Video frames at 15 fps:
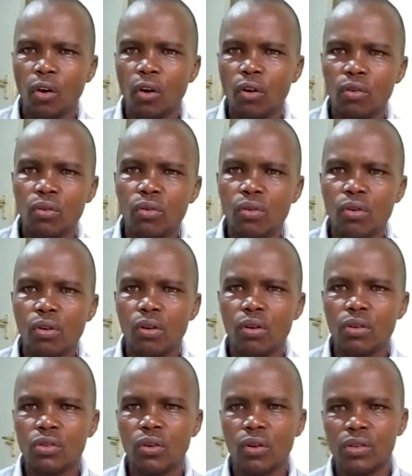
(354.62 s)
sick
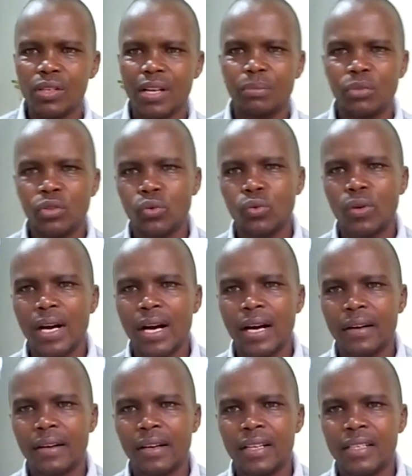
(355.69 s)
person, you are patient,
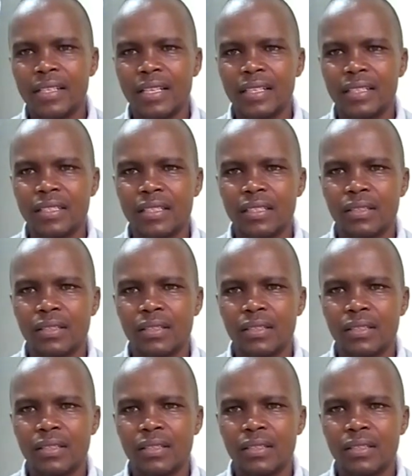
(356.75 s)
maybe